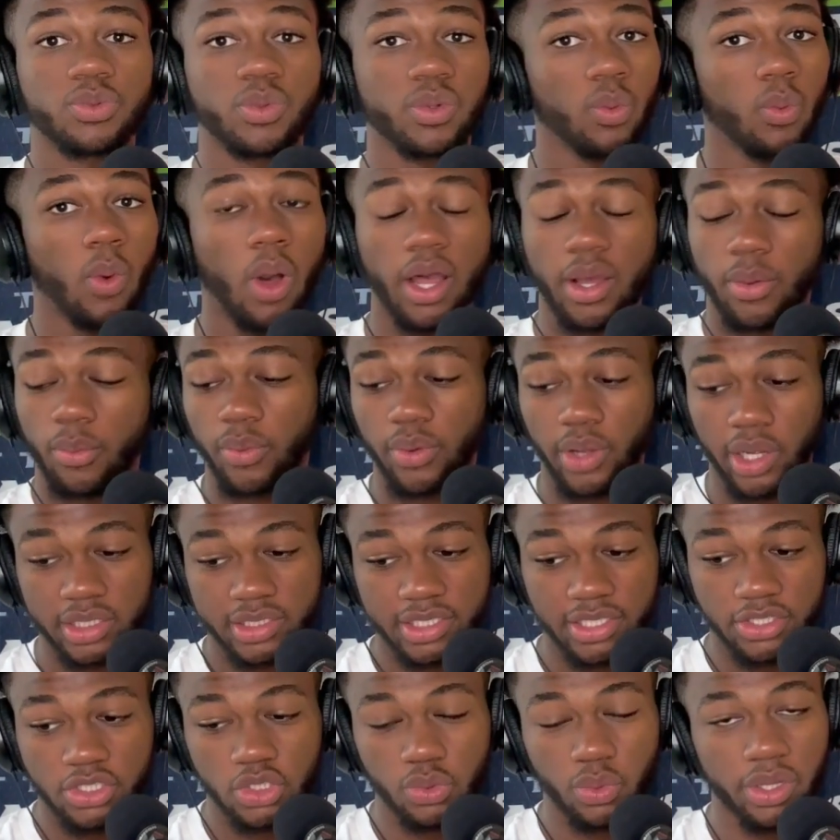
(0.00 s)
We wa
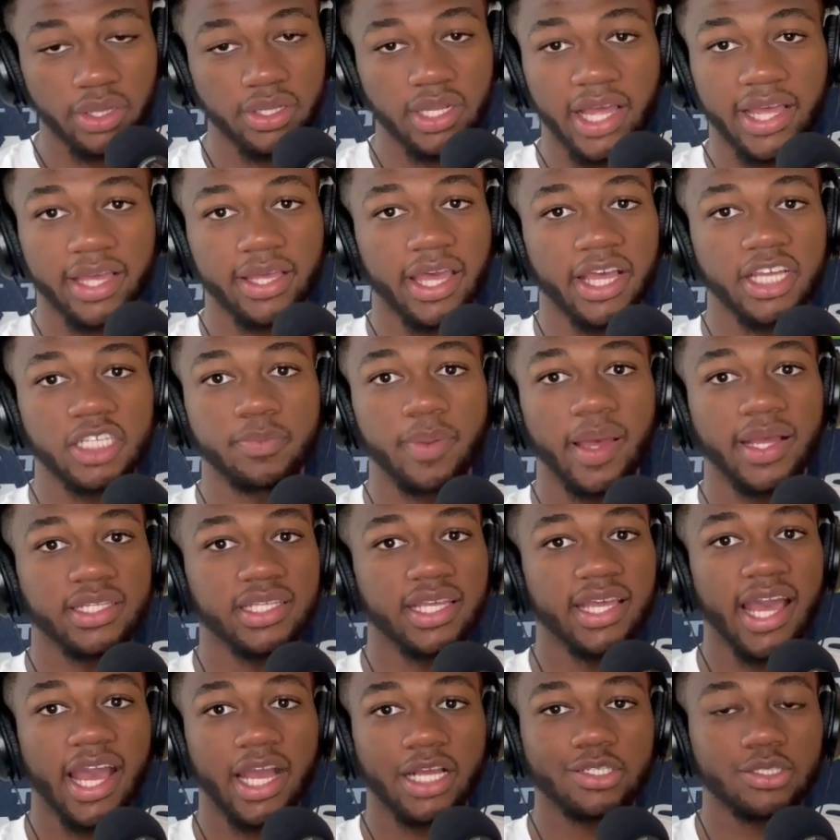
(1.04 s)
walked into it like
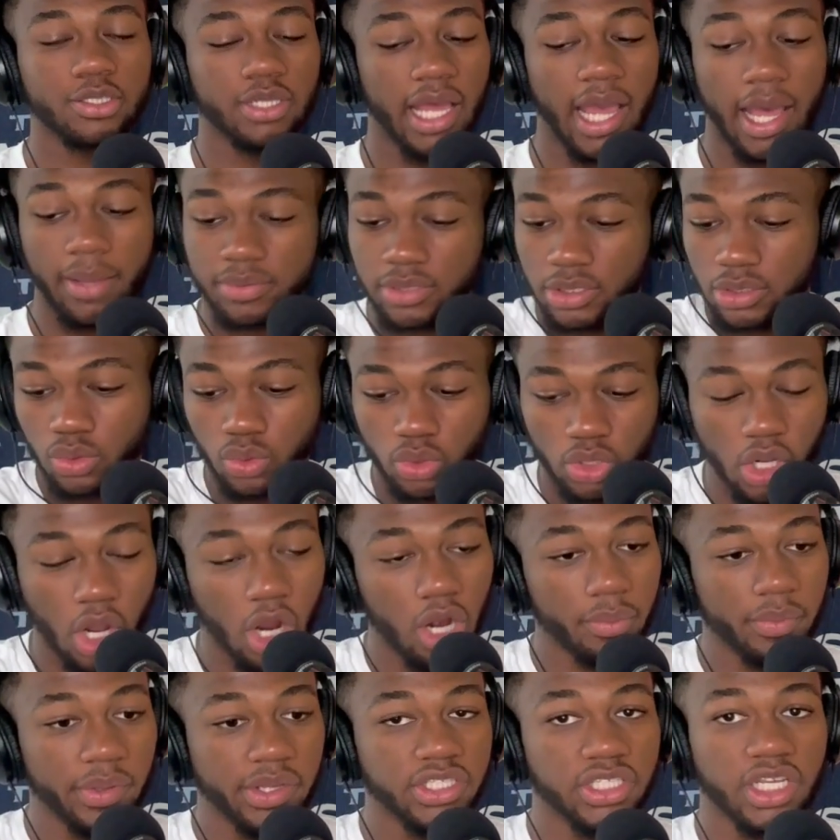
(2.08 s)
expecting actual, absolute
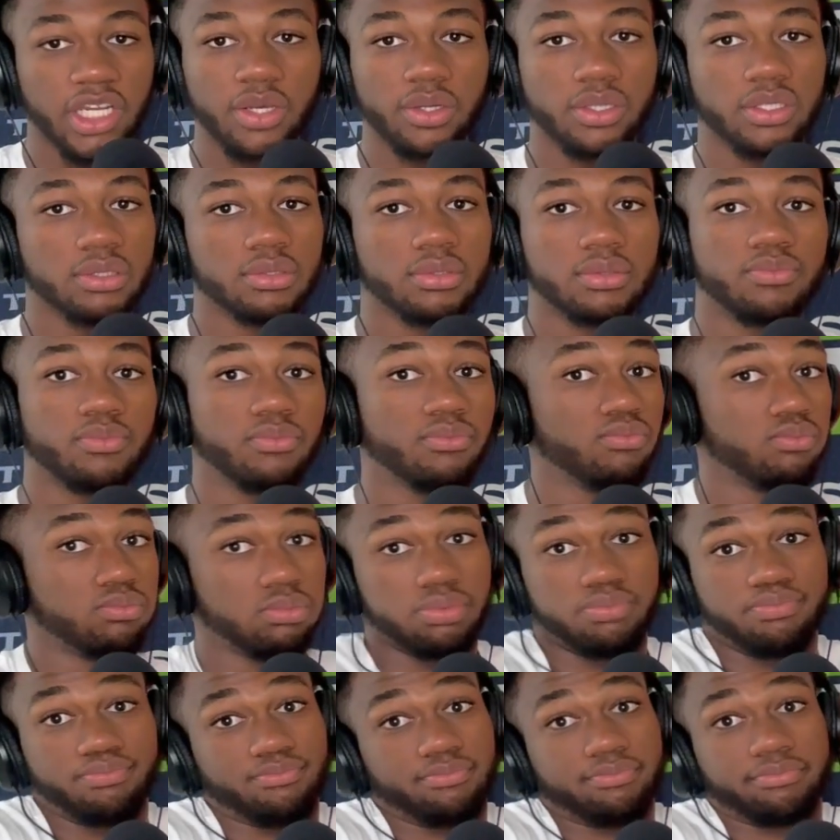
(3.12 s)
garbage, and it was
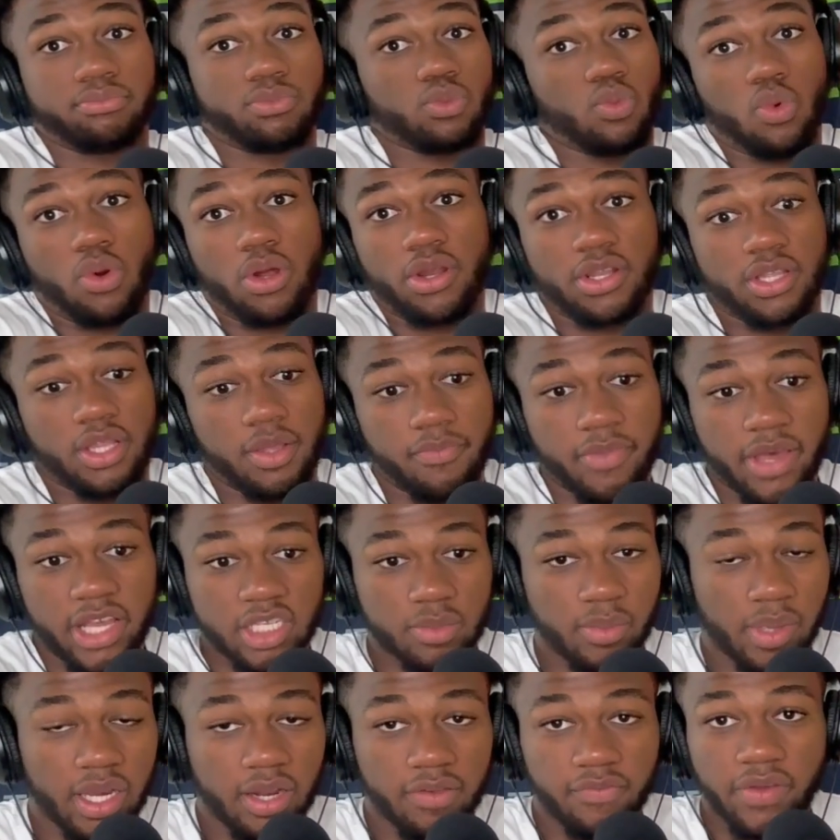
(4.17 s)
one of the
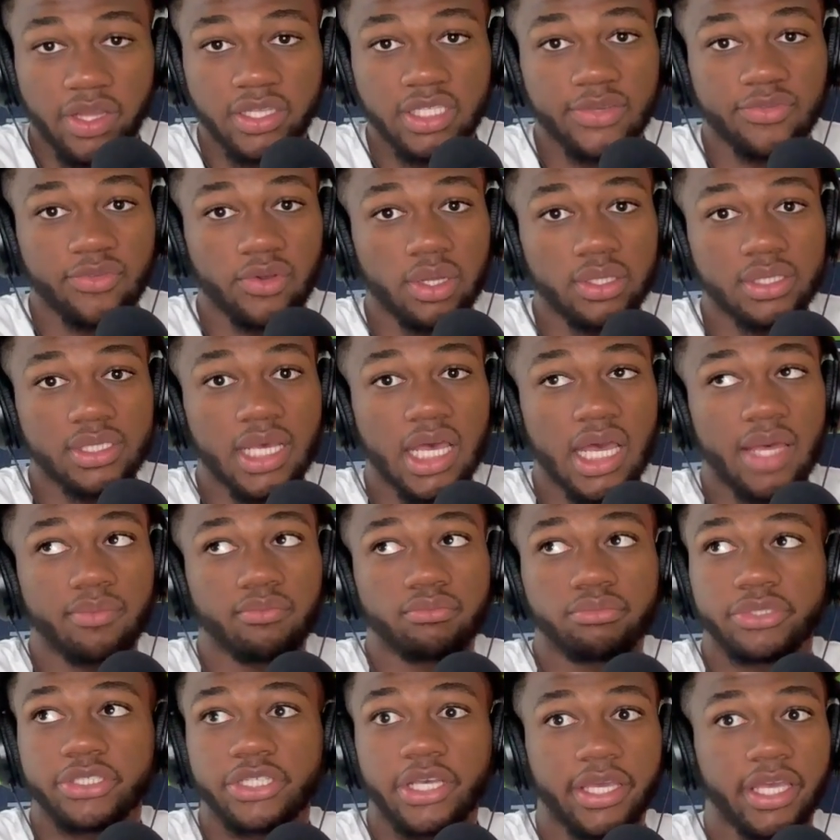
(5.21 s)
best main events of all
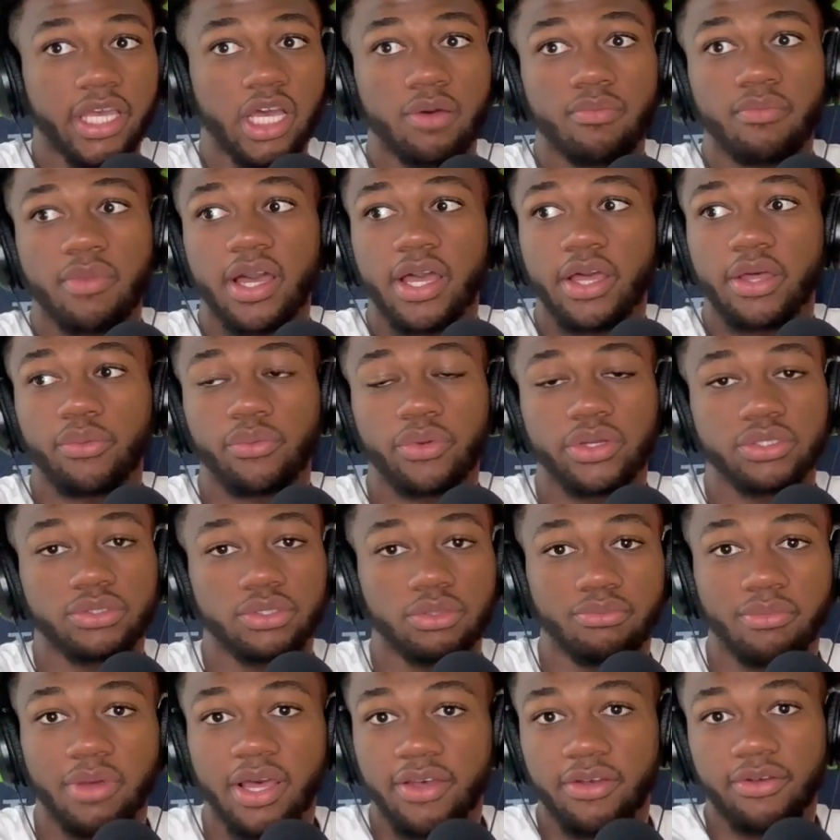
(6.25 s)
time. Check out my original,
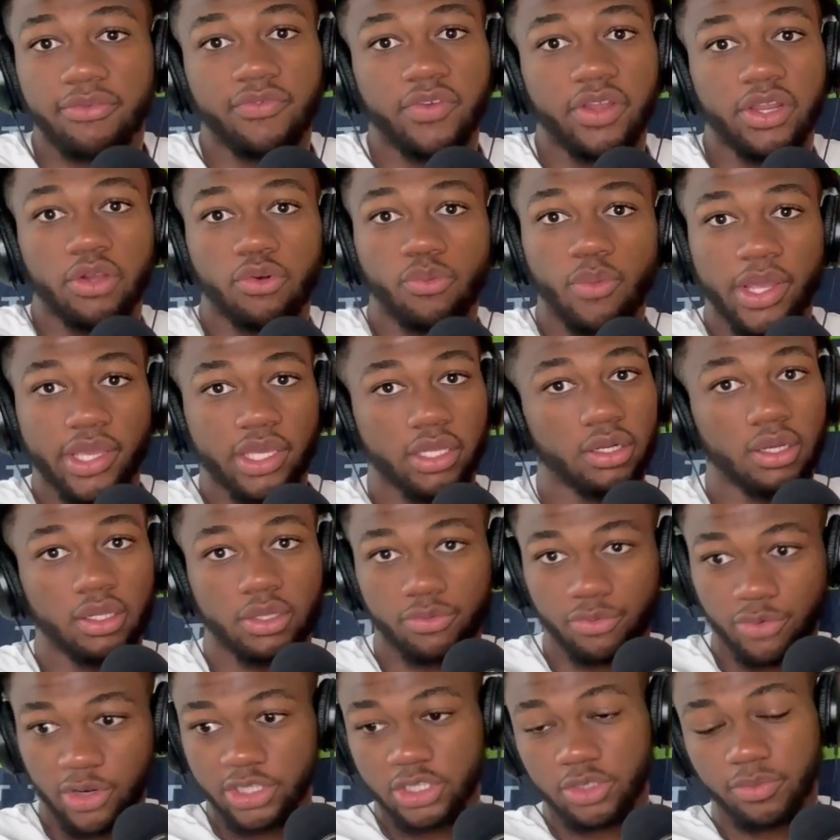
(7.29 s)
my video ranking all
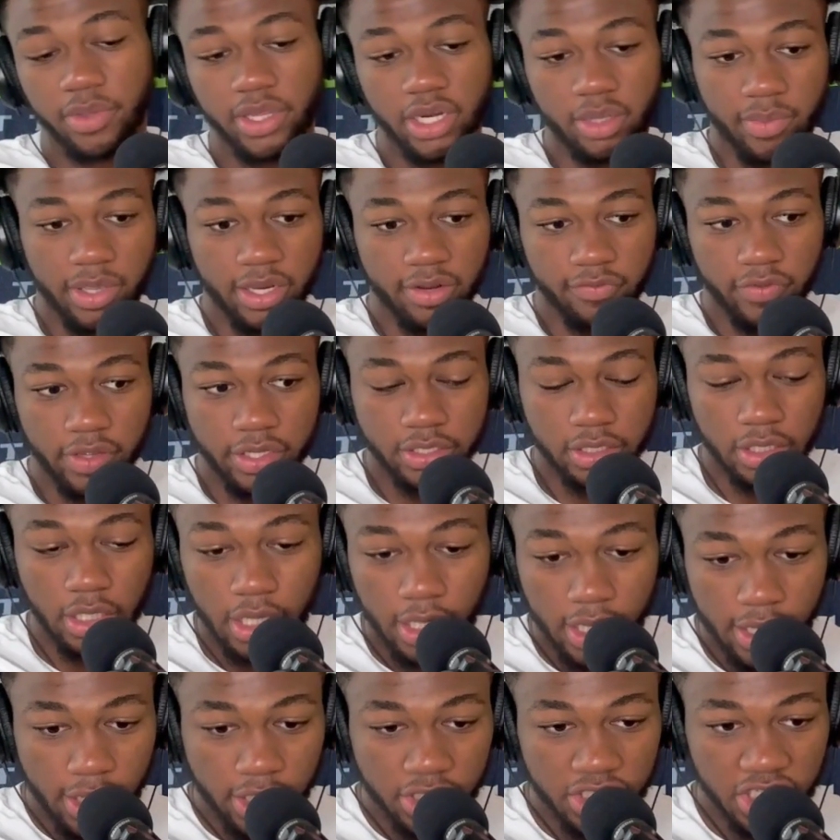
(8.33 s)
the WrestleMania main events.
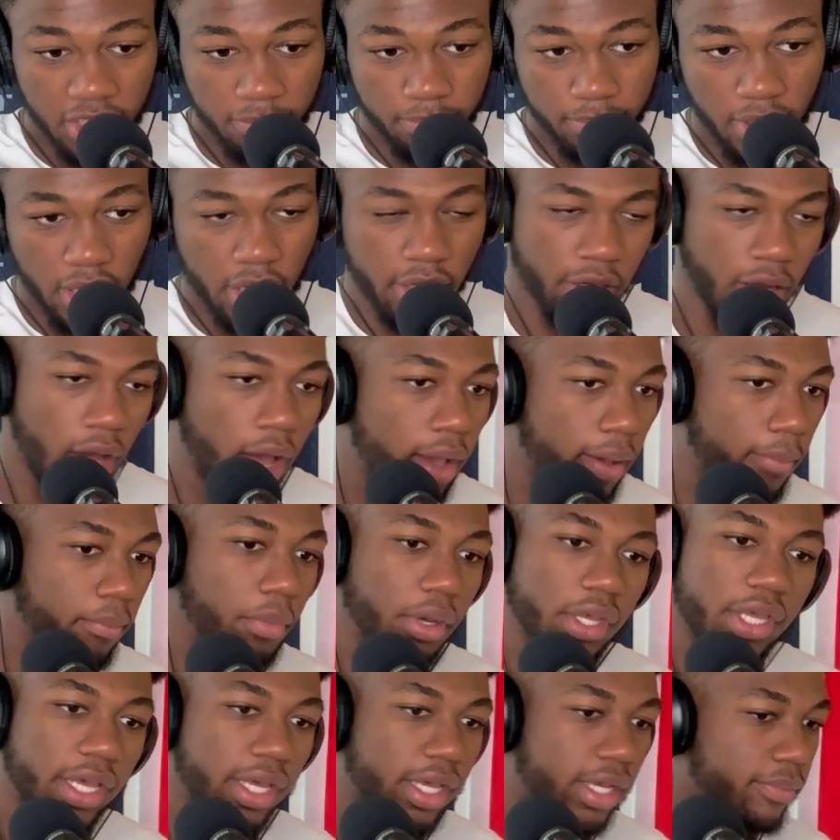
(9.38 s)
Cheap plug,
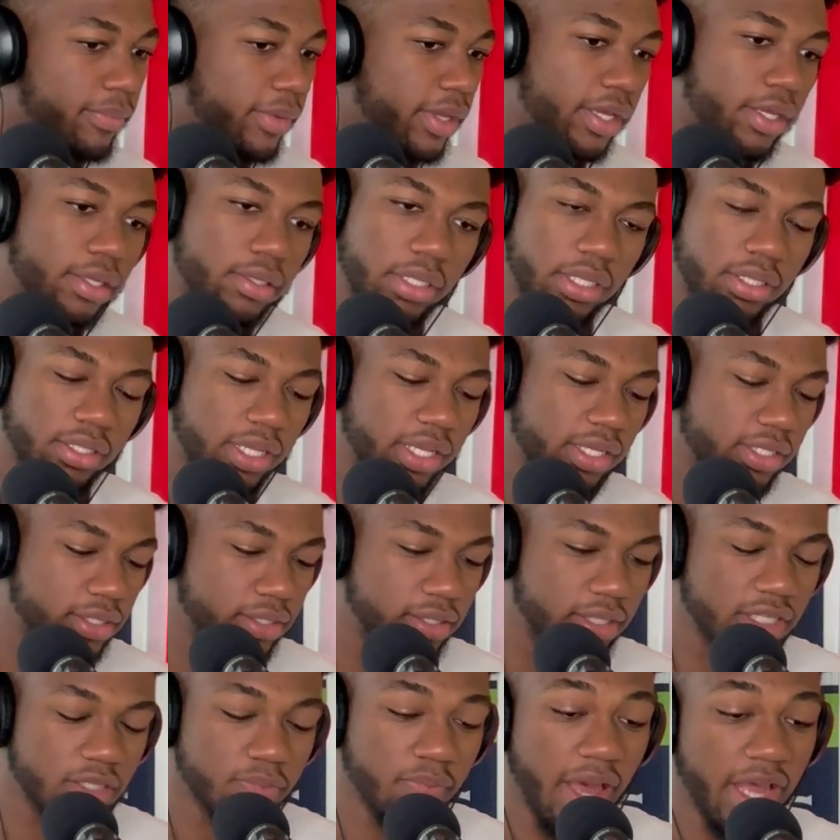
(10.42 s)
but yeah, man, this
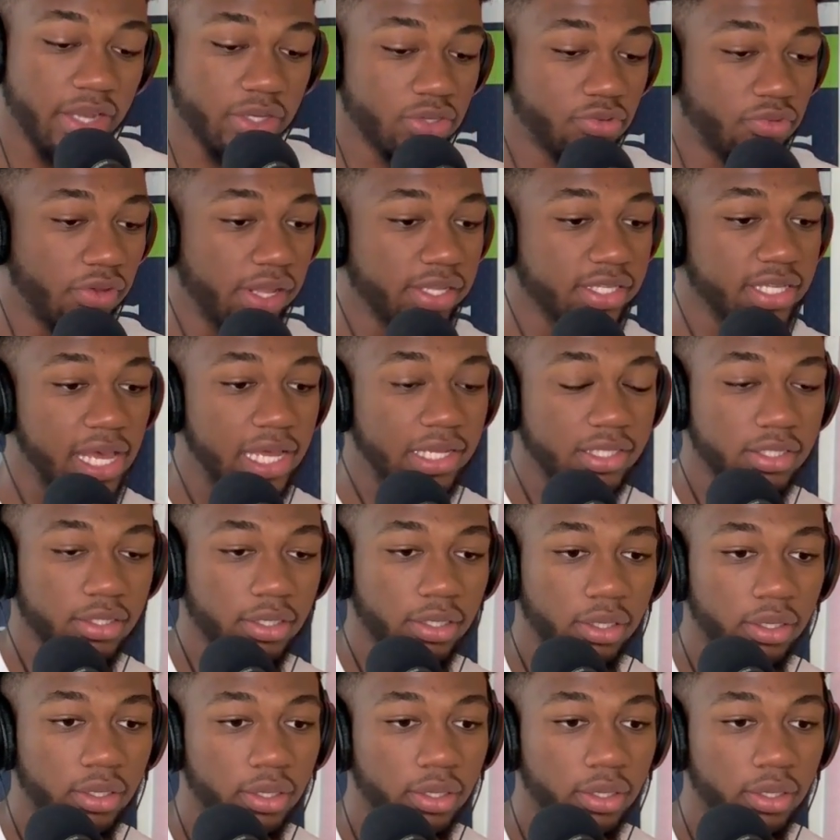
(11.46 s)
this match was fantastic.